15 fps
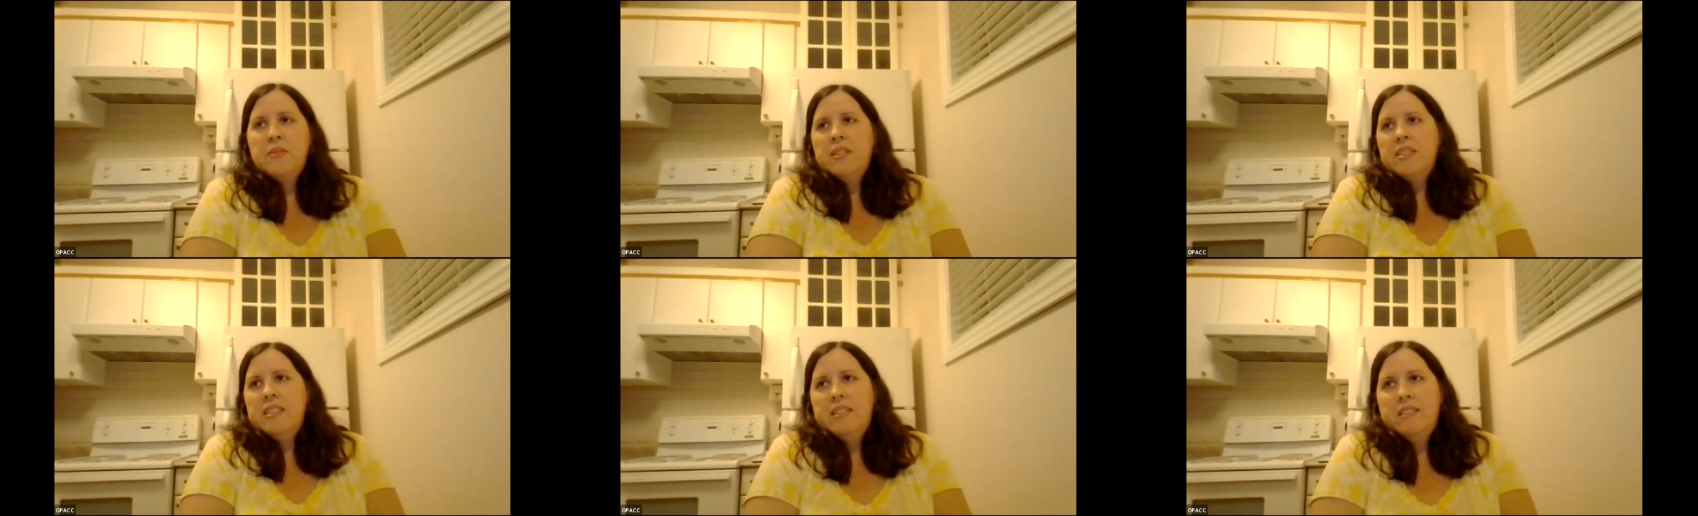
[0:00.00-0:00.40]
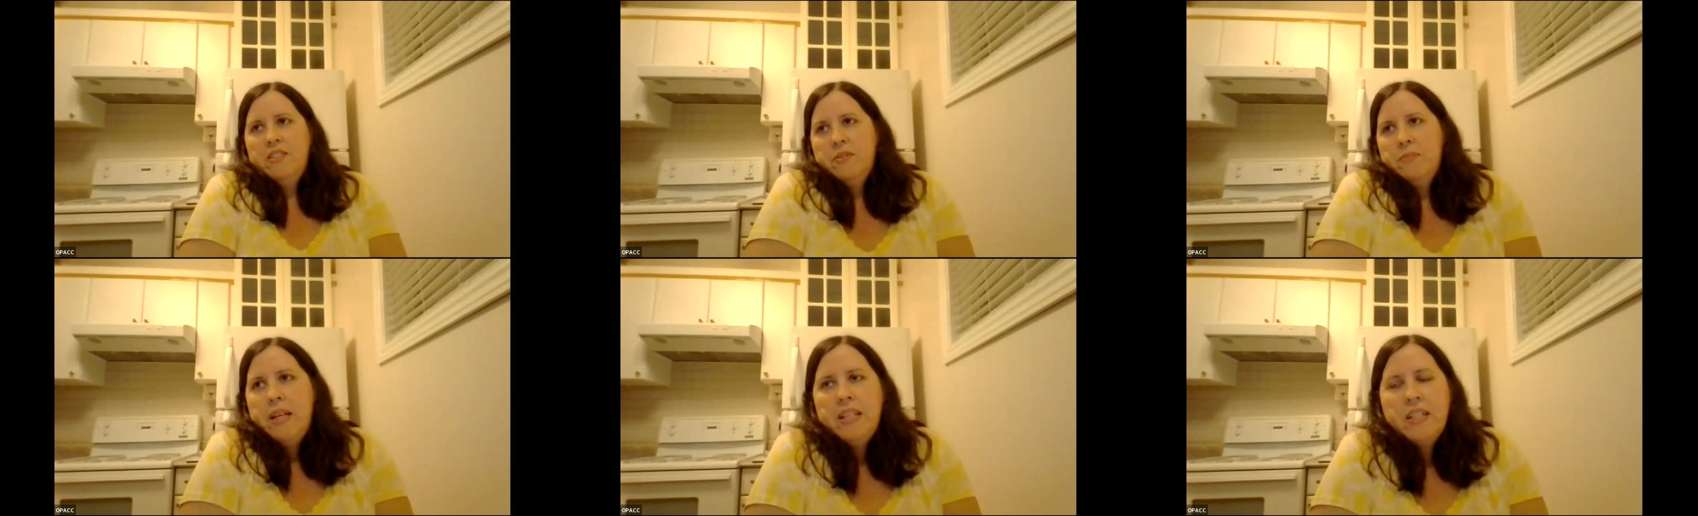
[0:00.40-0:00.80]
really,
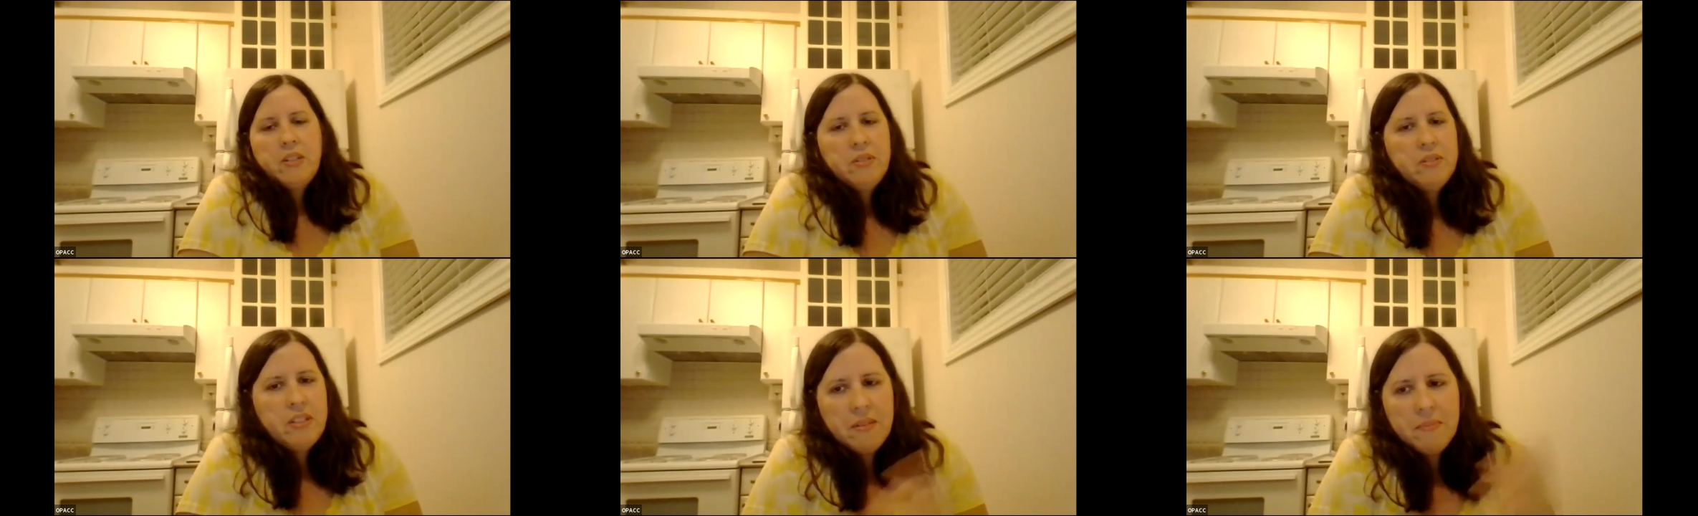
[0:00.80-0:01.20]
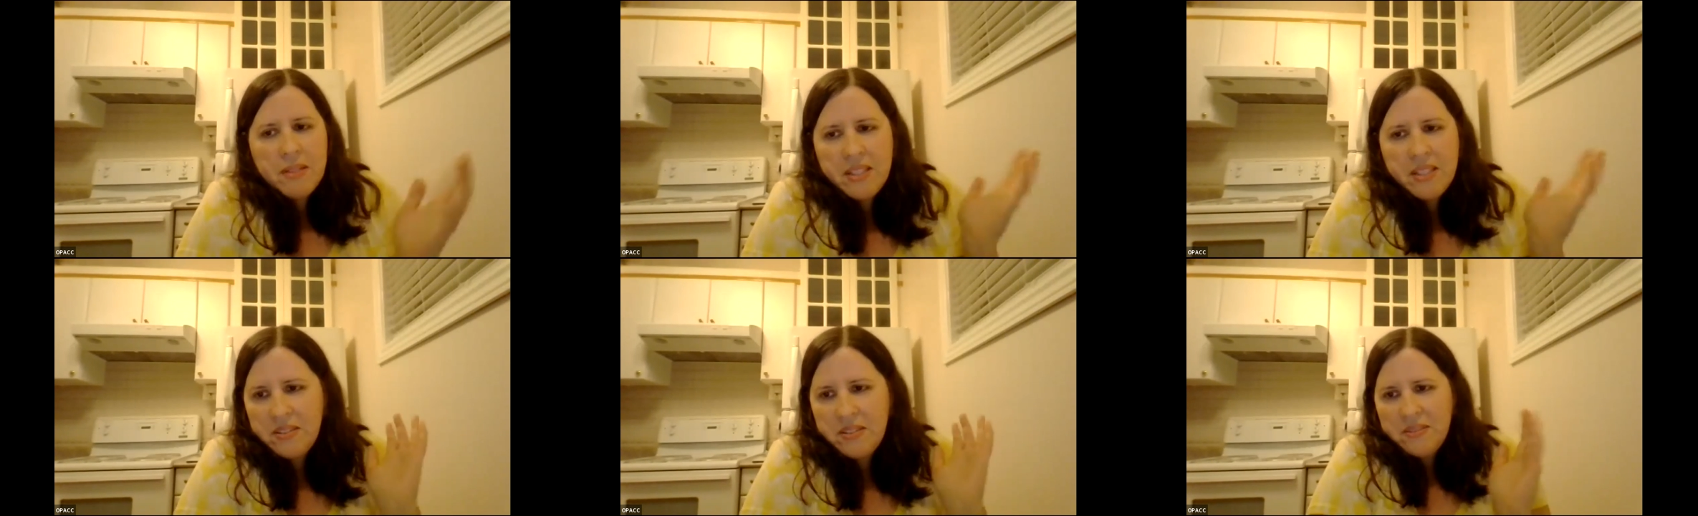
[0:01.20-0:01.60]
either medical,
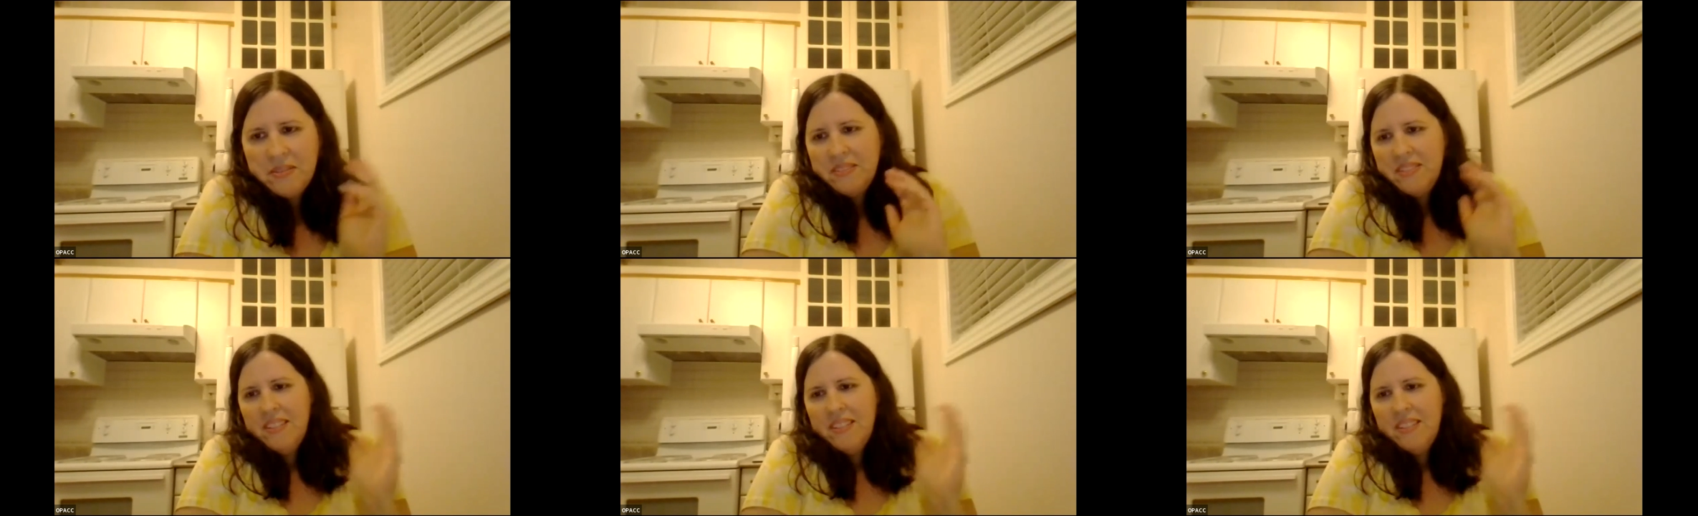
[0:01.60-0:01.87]
non-medical.